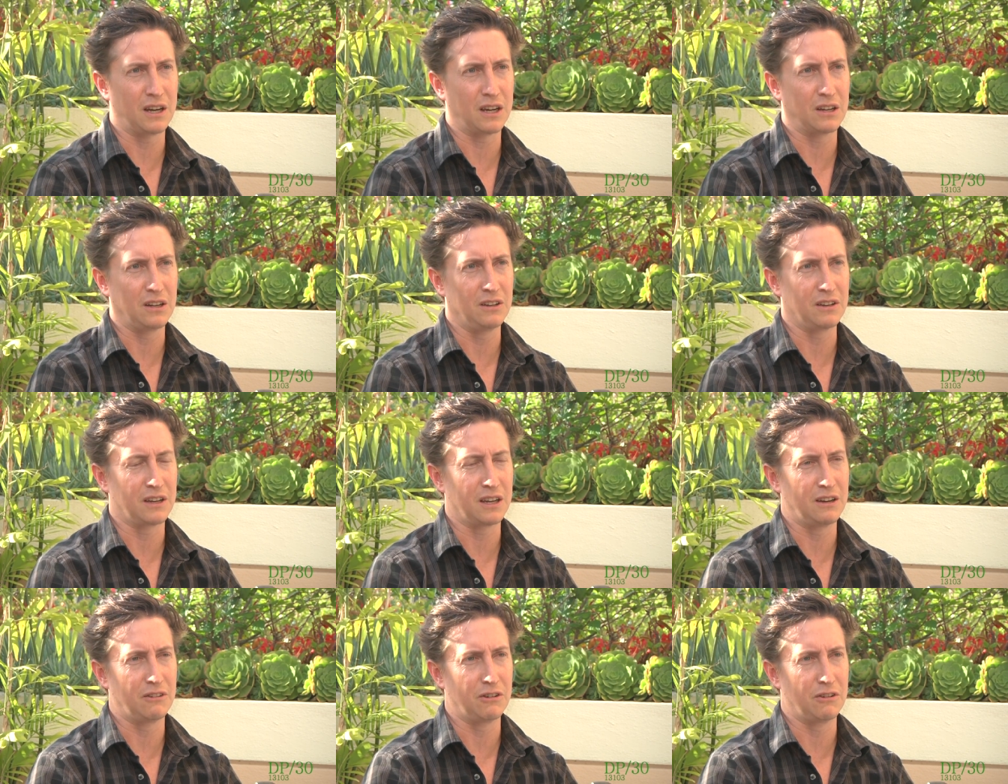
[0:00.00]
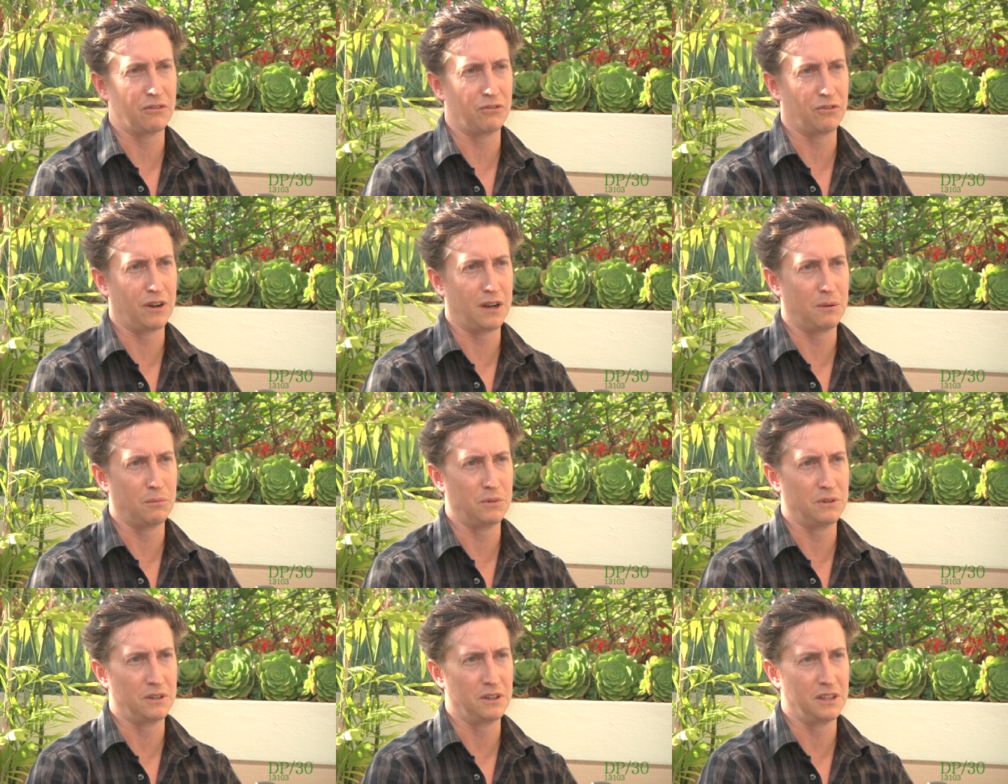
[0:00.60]
I could look at every
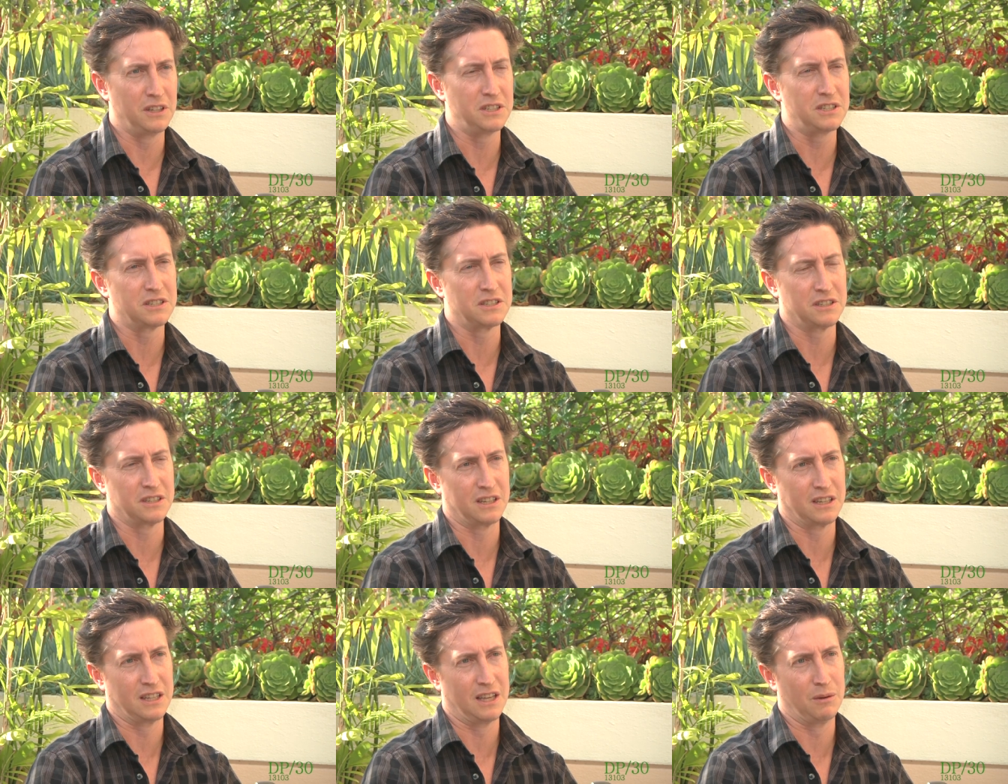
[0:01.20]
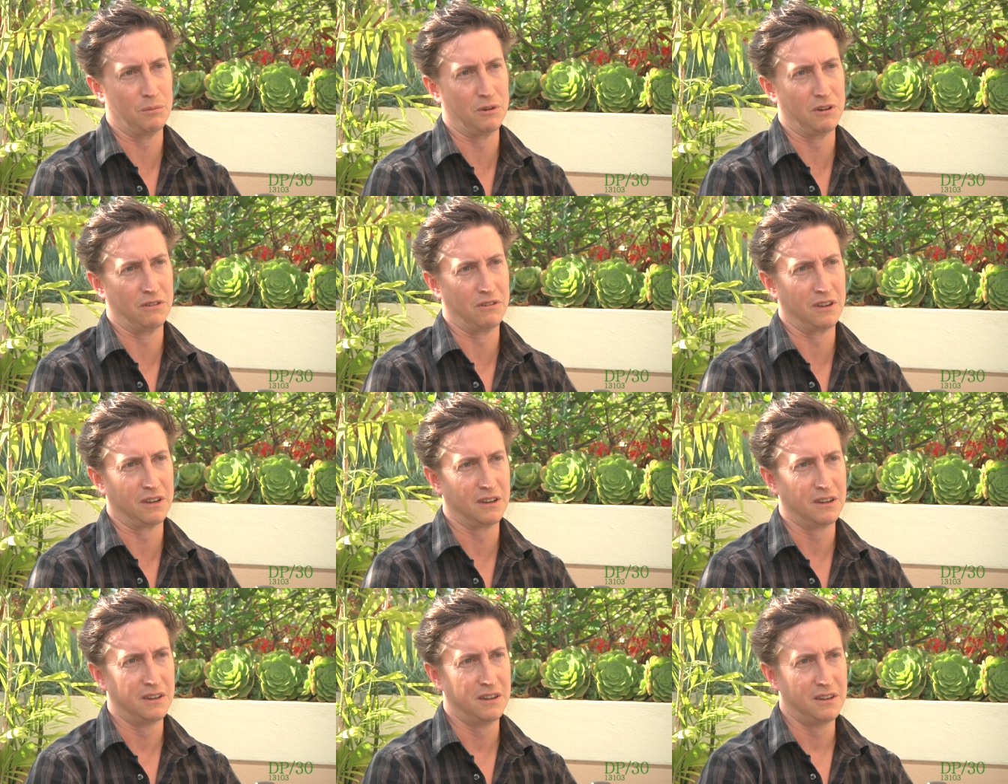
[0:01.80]
frame deliciously in that
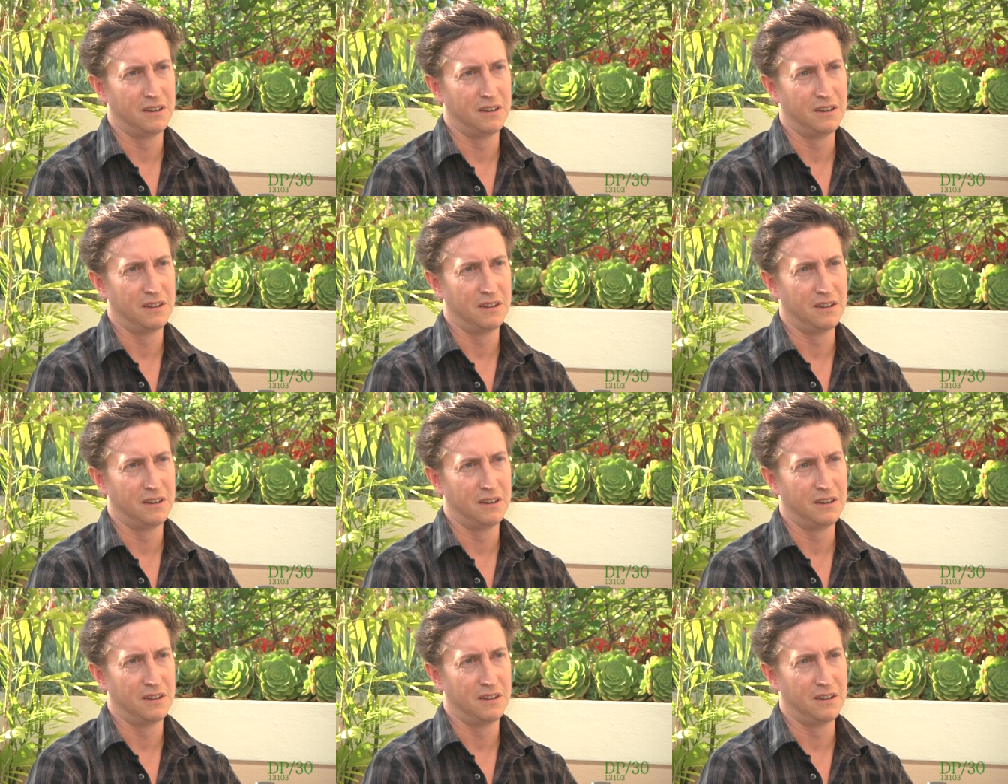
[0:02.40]
movie.